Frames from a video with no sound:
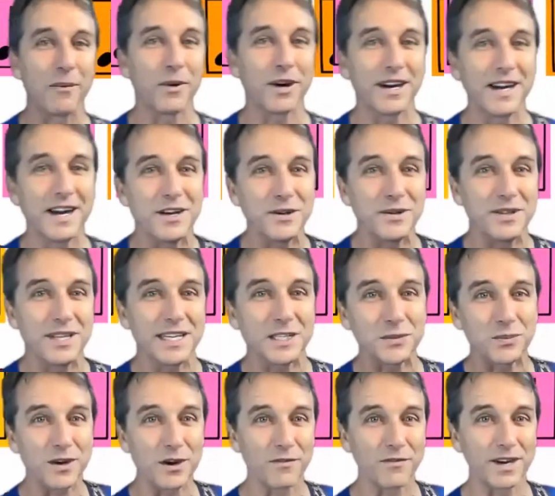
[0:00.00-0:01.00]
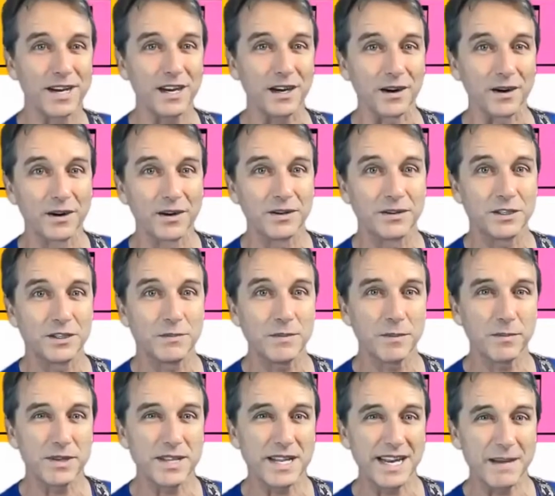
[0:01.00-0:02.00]
We're going to do this one over here. Do you
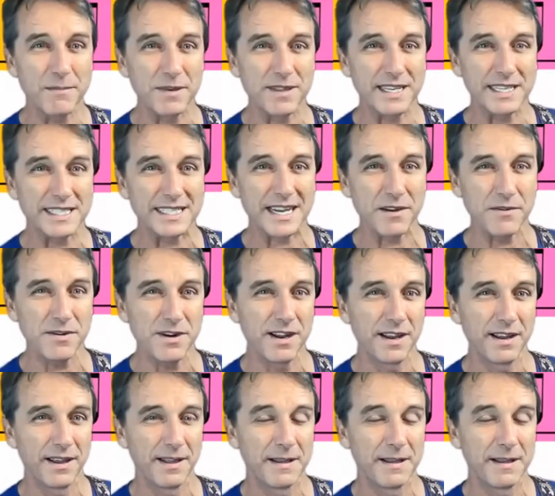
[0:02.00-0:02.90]
remember the name of this sound?